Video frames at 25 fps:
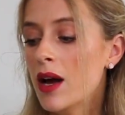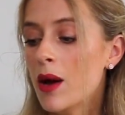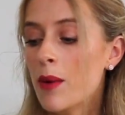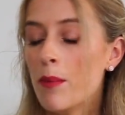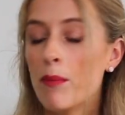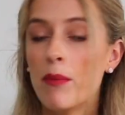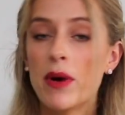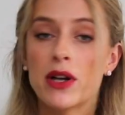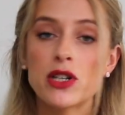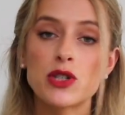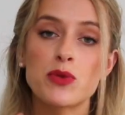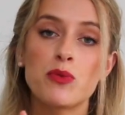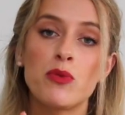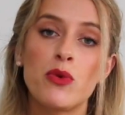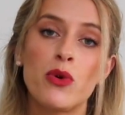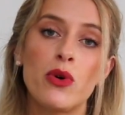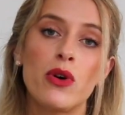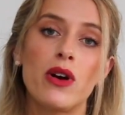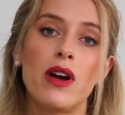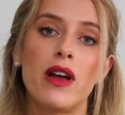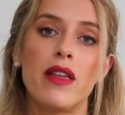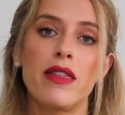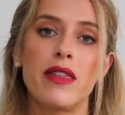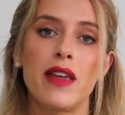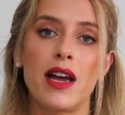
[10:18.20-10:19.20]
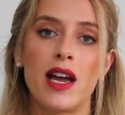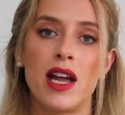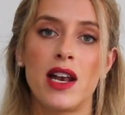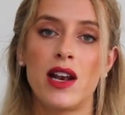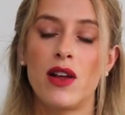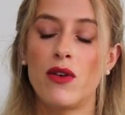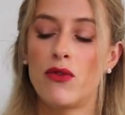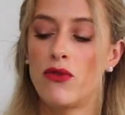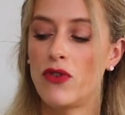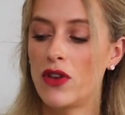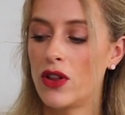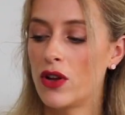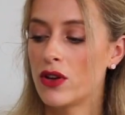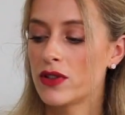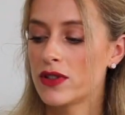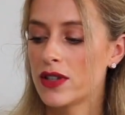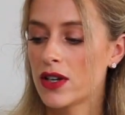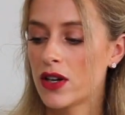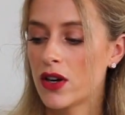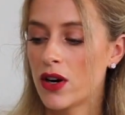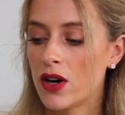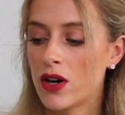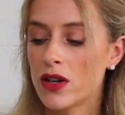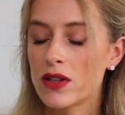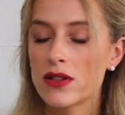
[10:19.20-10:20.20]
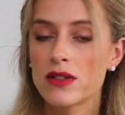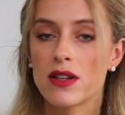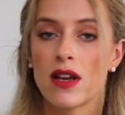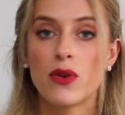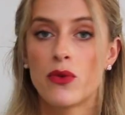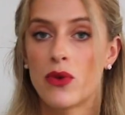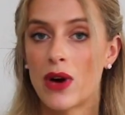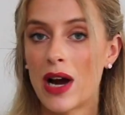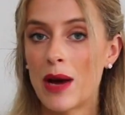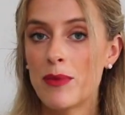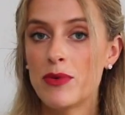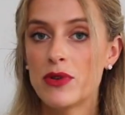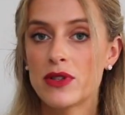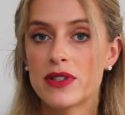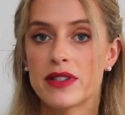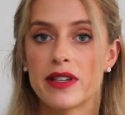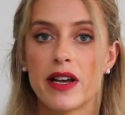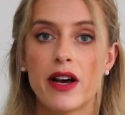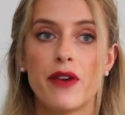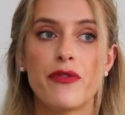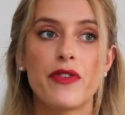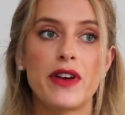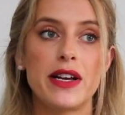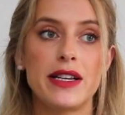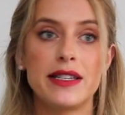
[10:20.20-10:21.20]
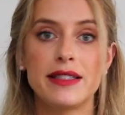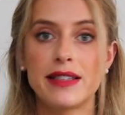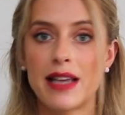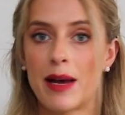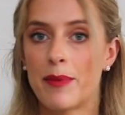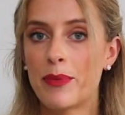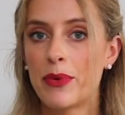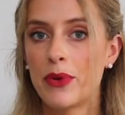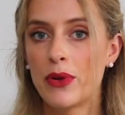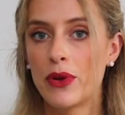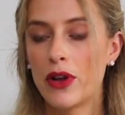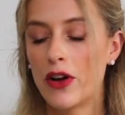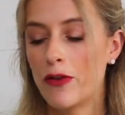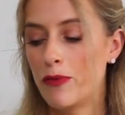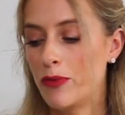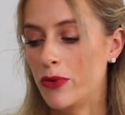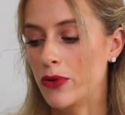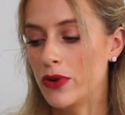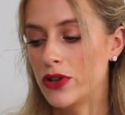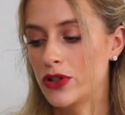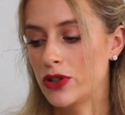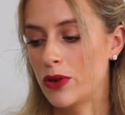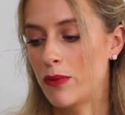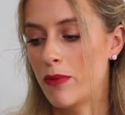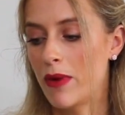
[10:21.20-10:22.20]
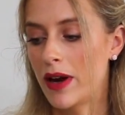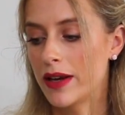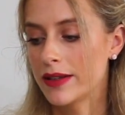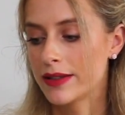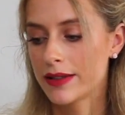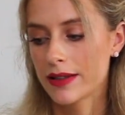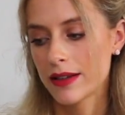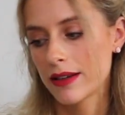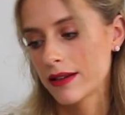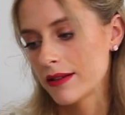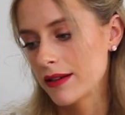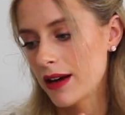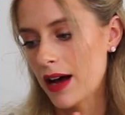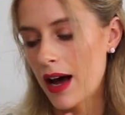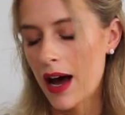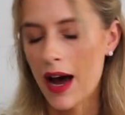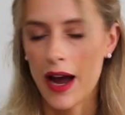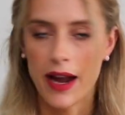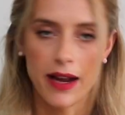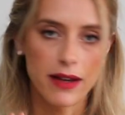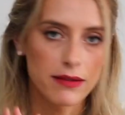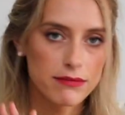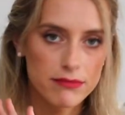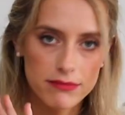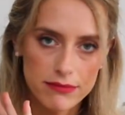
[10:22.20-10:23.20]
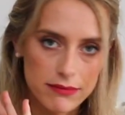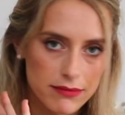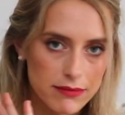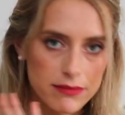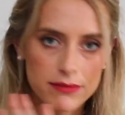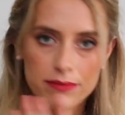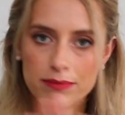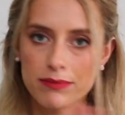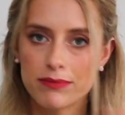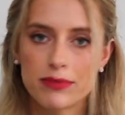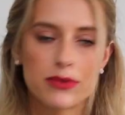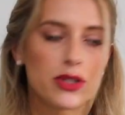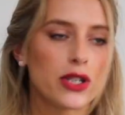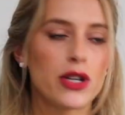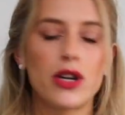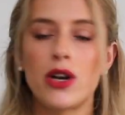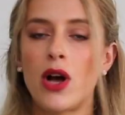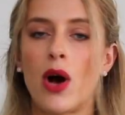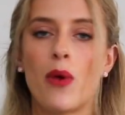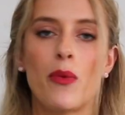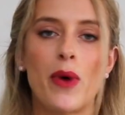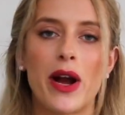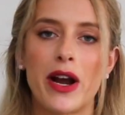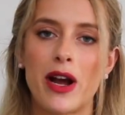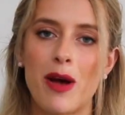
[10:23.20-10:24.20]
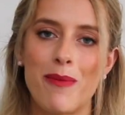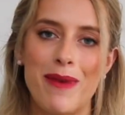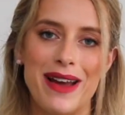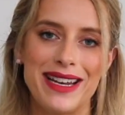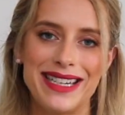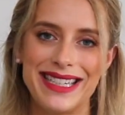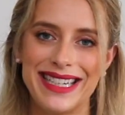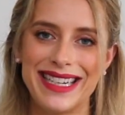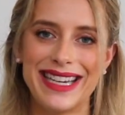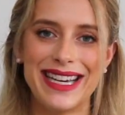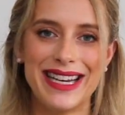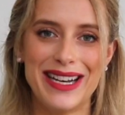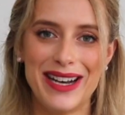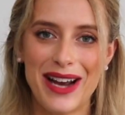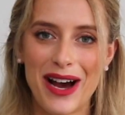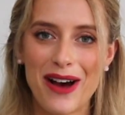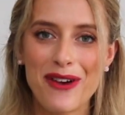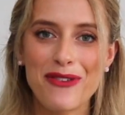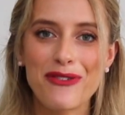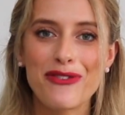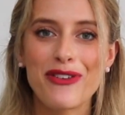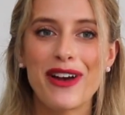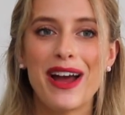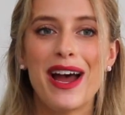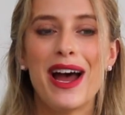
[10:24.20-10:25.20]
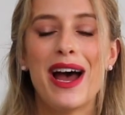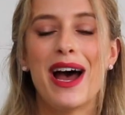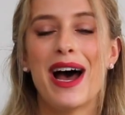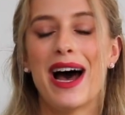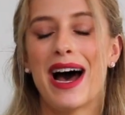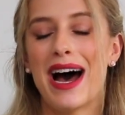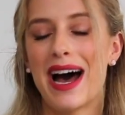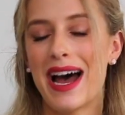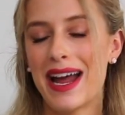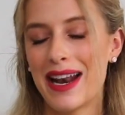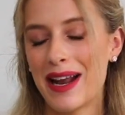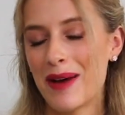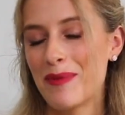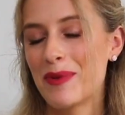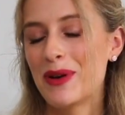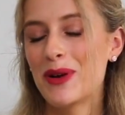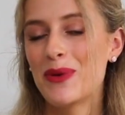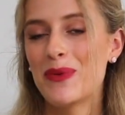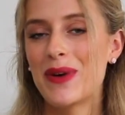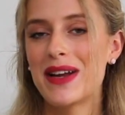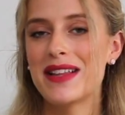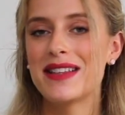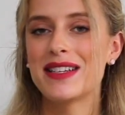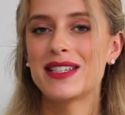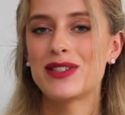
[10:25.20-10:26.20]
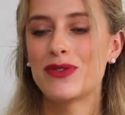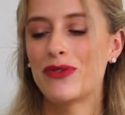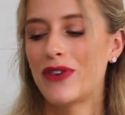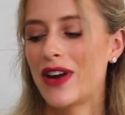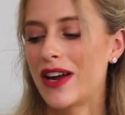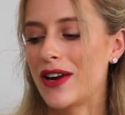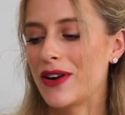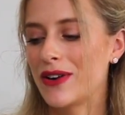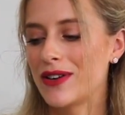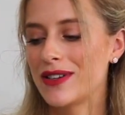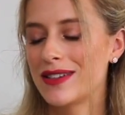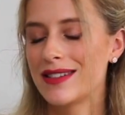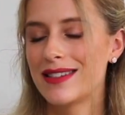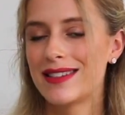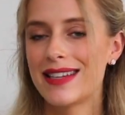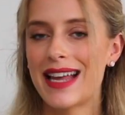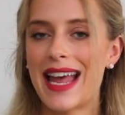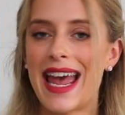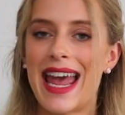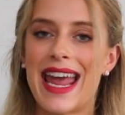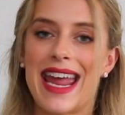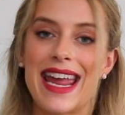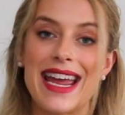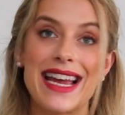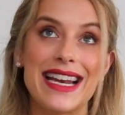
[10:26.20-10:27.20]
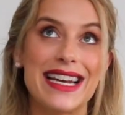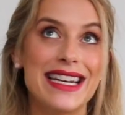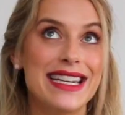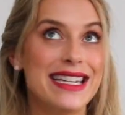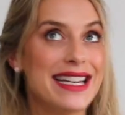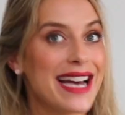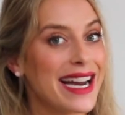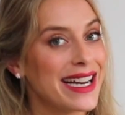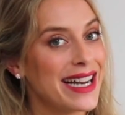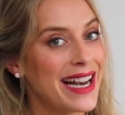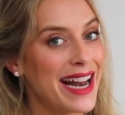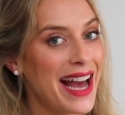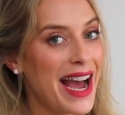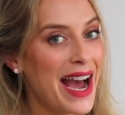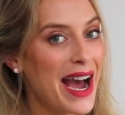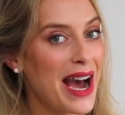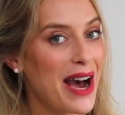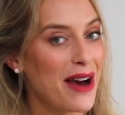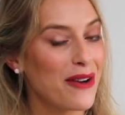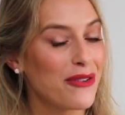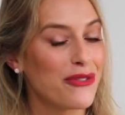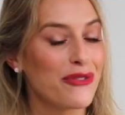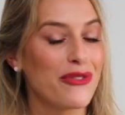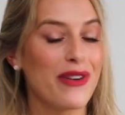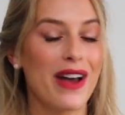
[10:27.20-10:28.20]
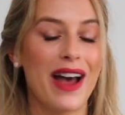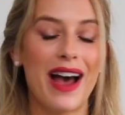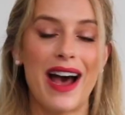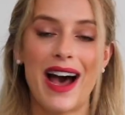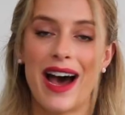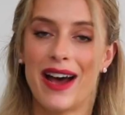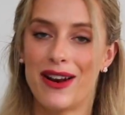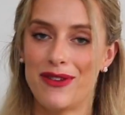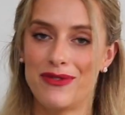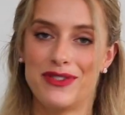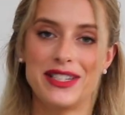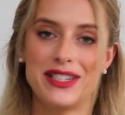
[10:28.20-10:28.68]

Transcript: much more than Philosopos, grab yourself a sample of Parisian Musk. I cannot recommend it enough. And I'm gonna rate this fragrance a 9.5 out of